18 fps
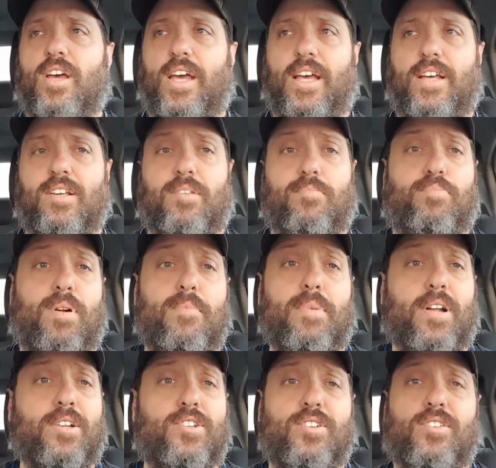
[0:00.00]
And
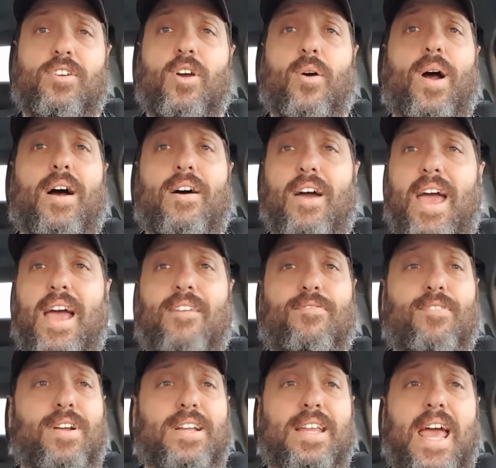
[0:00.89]
pretty much go out
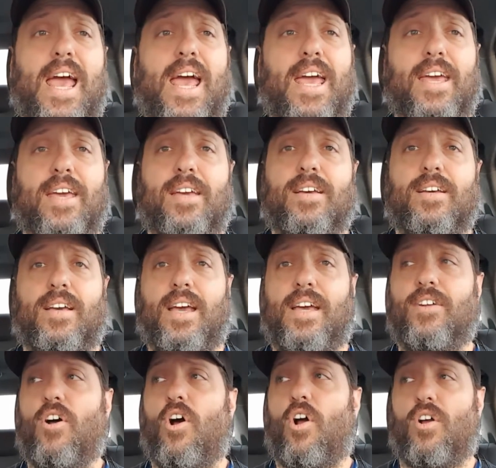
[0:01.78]
every day
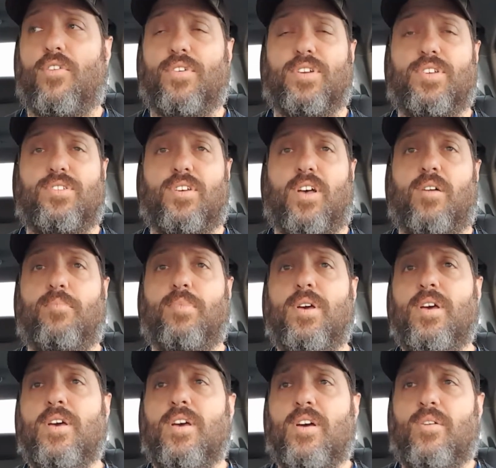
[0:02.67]
and harvest some.